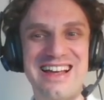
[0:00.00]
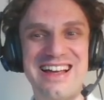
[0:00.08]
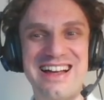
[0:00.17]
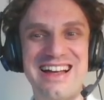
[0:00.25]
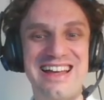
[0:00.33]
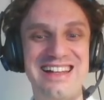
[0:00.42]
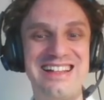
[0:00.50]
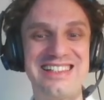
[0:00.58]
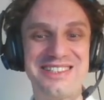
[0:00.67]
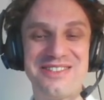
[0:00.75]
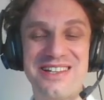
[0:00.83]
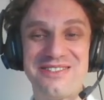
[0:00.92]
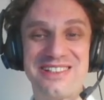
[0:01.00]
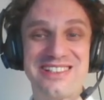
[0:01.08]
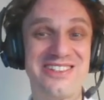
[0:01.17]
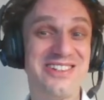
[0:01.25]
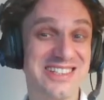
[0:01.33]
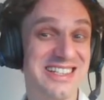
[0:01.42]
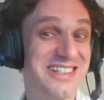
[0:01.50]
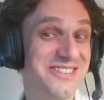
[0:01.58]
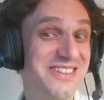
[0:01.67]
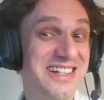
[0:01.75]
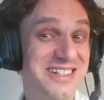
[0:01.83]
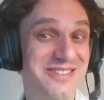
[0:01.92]
a negative effect on your
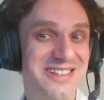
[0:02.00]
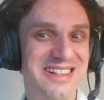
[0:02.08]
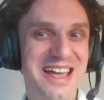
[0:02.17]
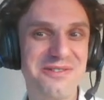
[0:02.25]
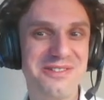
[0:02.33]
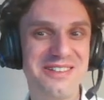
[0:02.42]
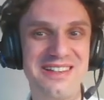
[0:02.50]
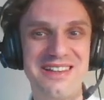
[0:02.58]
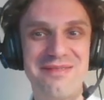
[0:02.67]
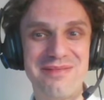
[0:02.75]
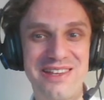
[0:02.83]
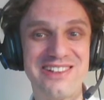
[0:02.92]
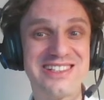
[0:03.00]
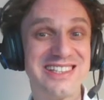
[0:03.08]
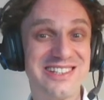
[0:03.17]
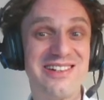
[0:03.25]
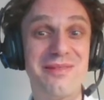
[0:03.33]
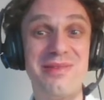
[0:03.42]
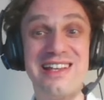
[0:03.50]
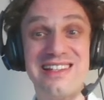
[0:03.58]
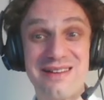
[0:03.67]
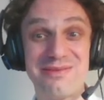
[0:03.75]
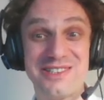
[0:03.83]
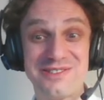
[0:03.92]
satisfaction with life, because it's going to be
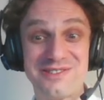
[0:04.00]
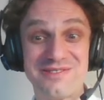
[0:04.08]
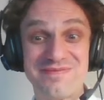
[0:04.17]
adaptive.